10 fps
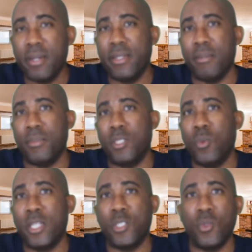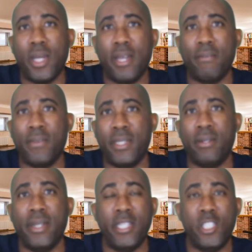them to what you have
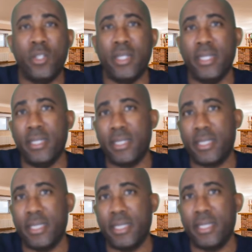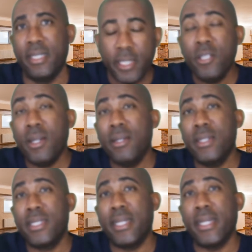here enjoying in the States. Then you'll
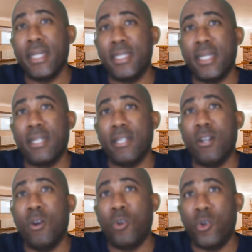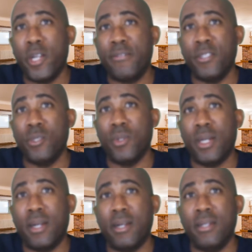understand exactly how grateful you
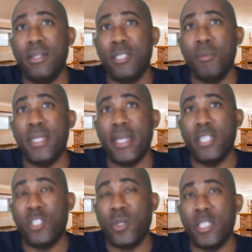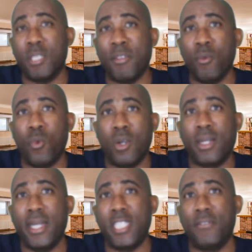are to be enjoying some of the
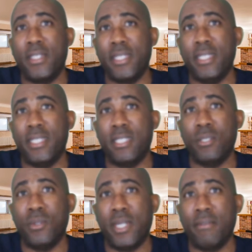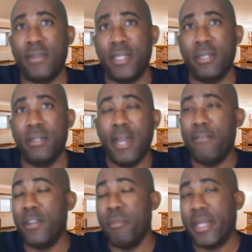world-class facilities you have here. And
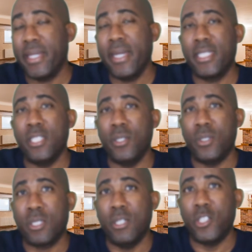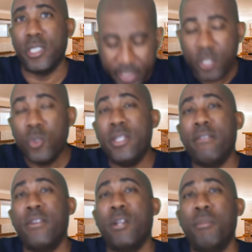for the mechanics in those countries, they do their
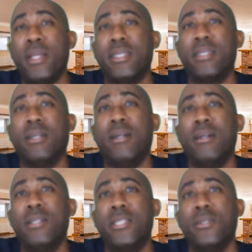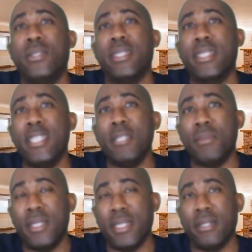very best also to
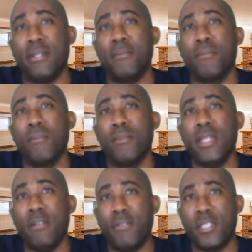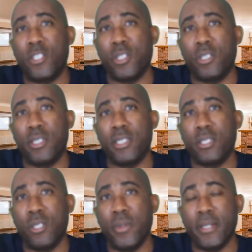keep their infrastructures
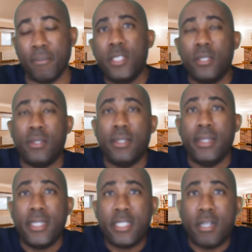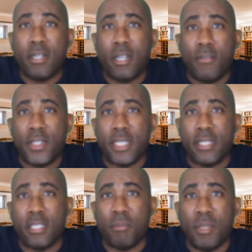going. So let's start the
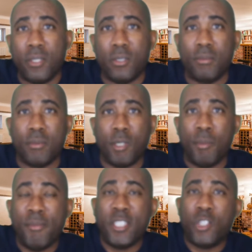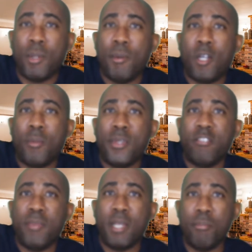conversation below. Remember to grab a copy
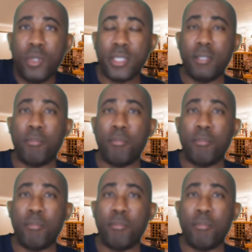of my book, The